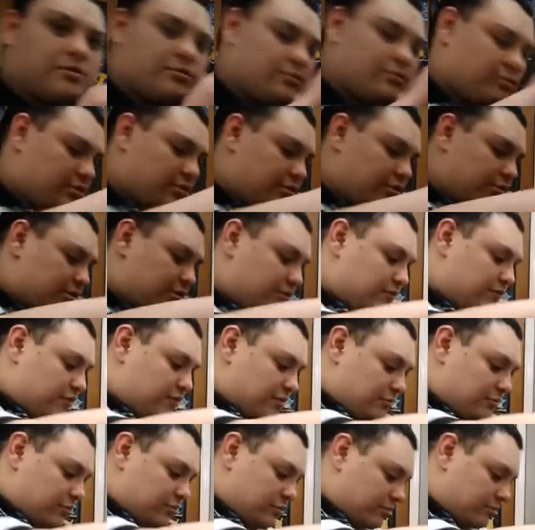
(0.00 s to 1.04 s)
should have done
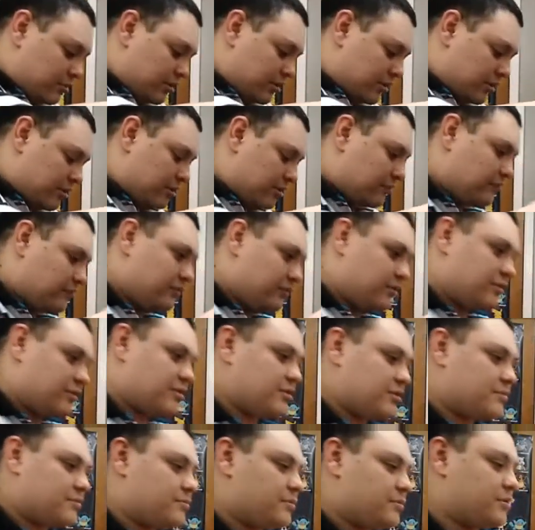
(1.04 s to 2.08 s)
more planning for this,
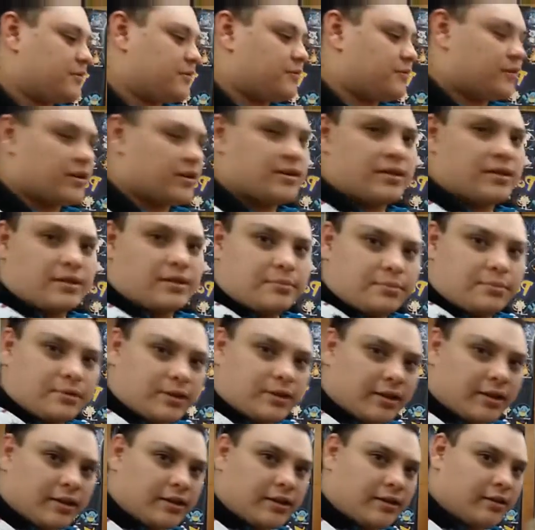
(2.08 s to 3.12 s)
but if I did
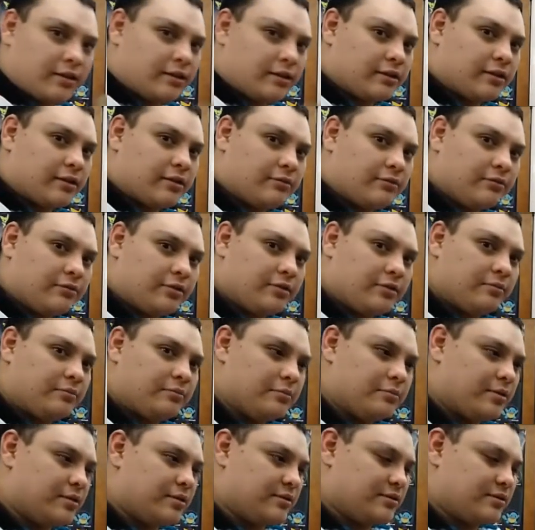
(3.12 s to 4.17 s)
planning, that wouldn't
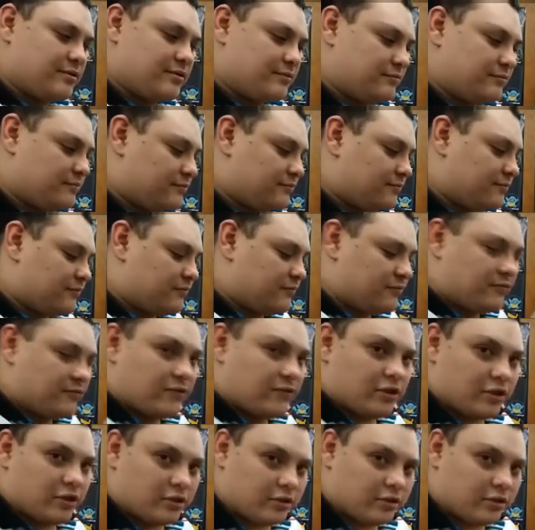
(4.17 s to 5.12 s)
be as fun.